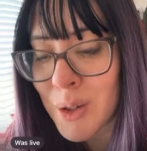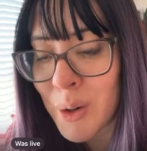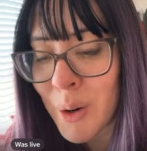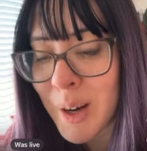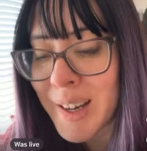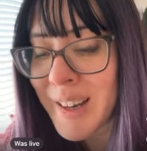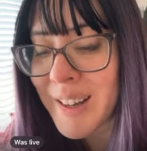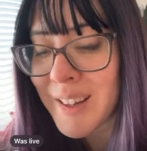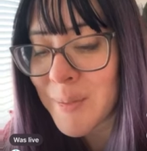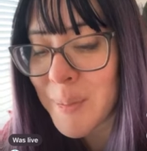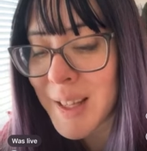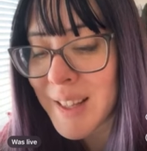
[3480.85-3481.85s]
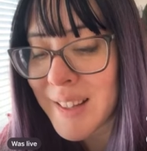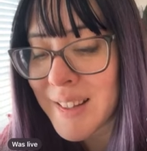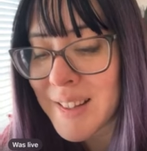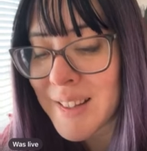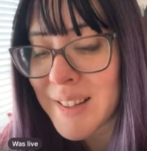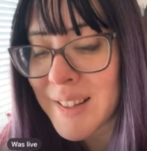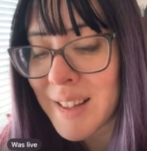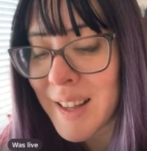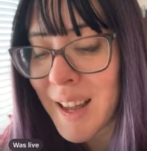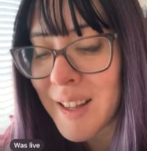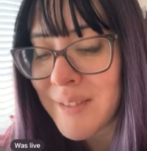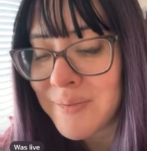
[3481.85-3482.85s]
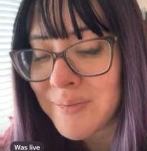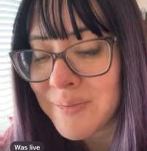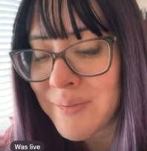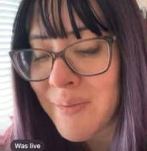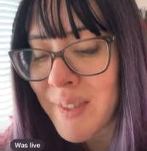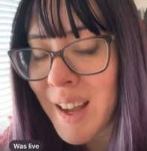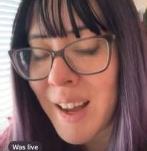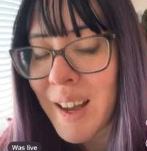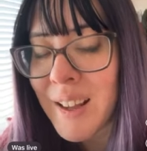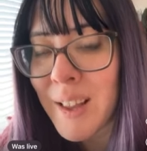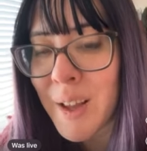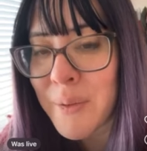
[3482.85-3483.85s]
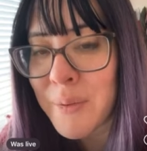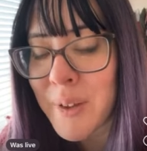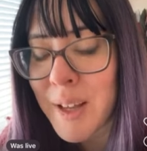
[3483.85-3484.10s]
join it because yeah, I love,